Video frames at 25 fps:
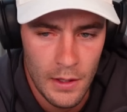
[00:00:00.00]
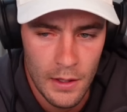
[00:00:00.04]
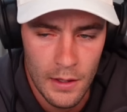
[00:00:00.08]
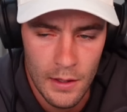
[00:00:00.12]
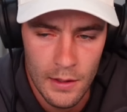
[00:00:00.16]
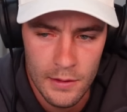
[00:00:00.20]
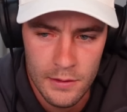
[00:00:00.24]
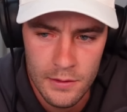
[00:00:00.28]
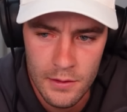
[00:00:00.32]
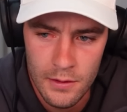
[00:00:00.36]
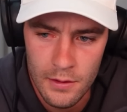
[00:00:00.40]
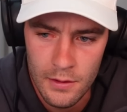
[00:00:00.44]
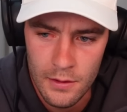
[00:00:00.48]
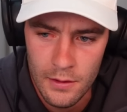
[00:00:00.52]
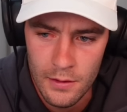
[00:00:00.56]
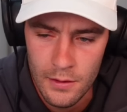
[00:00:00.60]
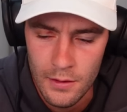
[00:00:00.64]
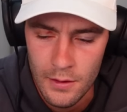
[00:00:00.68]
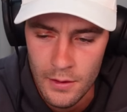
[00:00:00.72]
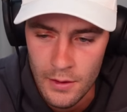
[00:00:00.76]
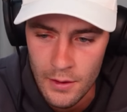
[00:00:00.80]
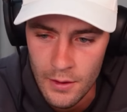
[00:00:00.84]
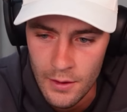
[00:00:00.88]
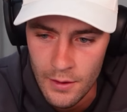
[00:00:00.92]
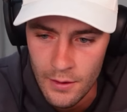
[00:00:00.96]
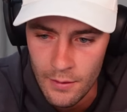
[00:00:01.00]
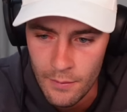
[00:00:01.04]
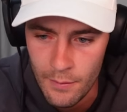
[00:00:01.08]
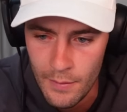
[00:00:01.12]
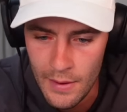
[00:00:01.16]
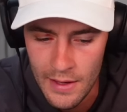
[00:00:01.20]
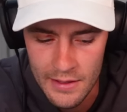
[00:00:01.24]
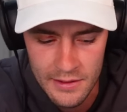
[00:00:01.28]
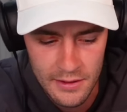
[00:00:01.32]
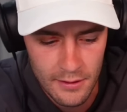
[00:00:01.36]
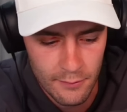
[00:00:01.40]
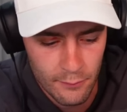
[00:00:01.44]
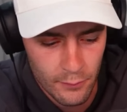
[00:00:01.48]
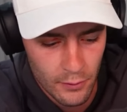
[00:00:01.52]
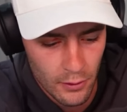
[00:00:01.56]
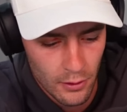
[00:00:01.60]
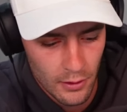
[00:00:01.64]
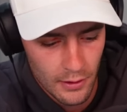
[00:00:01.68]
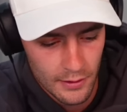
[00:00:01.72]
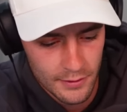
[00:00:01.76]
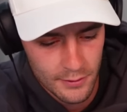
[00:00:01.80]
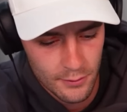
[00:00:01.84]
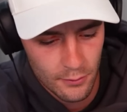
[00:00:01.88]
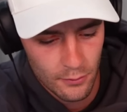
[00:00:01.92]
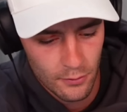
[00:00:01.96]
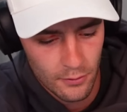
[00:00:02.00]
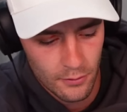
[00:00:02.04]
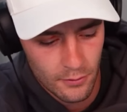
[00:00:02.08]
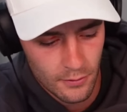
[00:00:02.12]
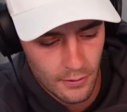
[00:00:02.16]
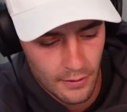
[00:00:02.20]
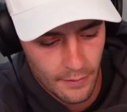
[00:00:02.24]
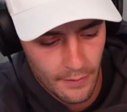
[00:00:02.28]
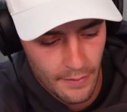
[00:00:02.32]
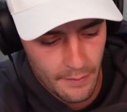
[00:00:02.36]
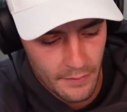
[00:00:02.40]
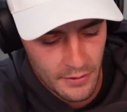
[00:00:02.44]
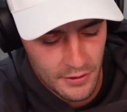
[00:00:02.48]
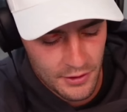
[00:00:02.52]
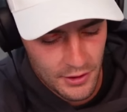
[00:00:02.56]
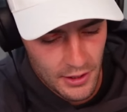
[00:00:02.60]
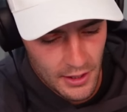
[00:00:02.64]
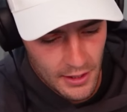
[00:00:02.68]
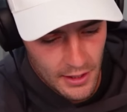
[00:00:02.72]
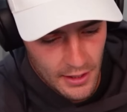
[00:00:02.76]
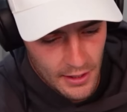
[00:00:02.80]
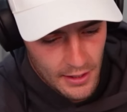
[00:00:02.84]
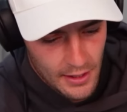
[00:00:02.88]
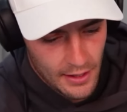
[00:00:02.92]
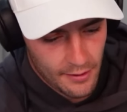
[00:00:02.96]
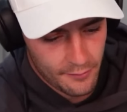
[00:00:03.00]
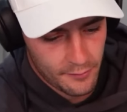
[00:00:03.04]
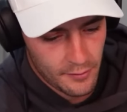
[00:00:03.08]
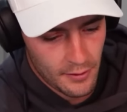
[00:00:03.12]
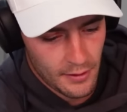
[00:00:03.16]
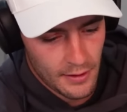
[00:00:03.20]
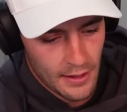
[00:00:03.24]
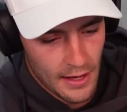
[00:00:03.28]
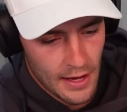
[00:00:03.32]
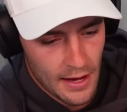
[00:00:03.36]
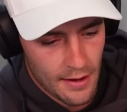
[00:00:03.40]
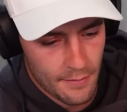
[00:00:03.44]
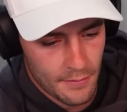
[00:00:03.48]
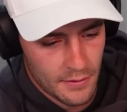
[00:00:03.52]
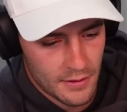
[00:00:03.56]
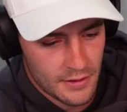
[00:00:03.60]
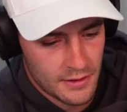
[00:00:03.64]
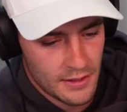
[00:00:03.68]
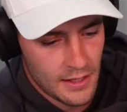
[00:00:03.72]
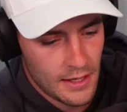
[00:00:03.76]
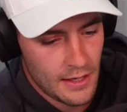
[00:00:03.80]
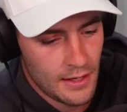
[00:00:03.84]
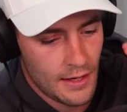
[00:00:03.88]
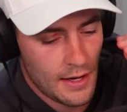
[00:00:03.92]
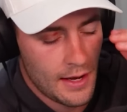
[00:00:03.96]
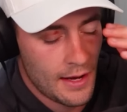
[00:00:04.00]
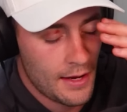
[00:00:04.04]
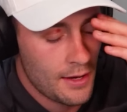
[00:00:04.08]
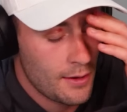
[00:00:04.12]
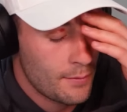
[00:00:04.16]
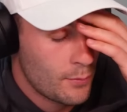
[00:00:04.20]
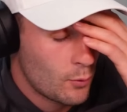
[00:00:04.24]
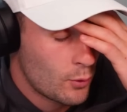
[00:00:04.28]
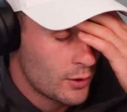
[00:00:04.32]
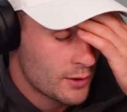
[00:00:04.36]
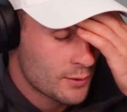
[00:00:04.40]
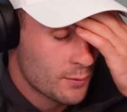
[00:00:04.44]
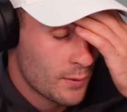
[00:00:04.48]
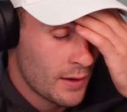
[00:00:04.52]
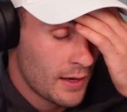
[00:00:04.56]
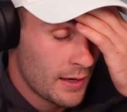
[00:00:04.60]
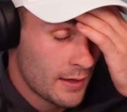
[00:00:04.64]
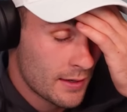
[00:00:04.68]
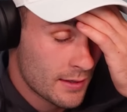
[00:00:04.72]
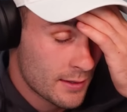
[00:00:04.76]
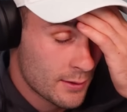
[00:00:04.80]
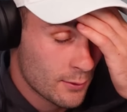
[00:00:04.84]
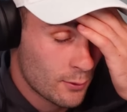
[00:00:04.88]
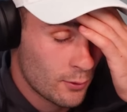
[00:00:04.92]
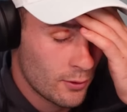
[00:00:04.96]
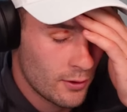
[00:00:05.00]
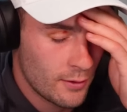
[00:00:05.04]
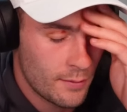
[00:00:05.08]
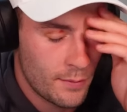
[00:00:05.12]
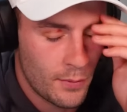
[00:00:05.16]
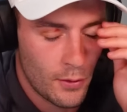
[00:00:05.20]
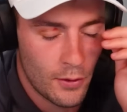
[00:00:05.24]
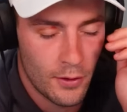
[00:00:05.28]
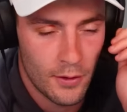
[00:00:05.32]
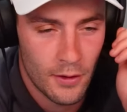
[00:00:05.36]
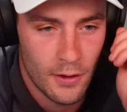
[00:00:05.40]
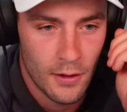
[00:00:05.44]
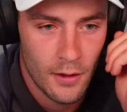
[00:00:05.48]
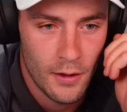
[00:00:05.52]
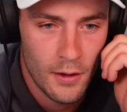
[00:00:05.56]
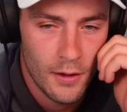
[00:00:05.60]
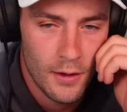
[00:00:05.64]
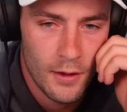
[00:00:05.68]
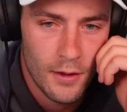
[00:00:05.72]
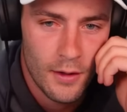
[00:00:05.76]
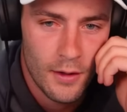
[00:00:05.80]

Yeah, that's a massive role. I remember checking after the game and seeing how you boys went and saw that Bont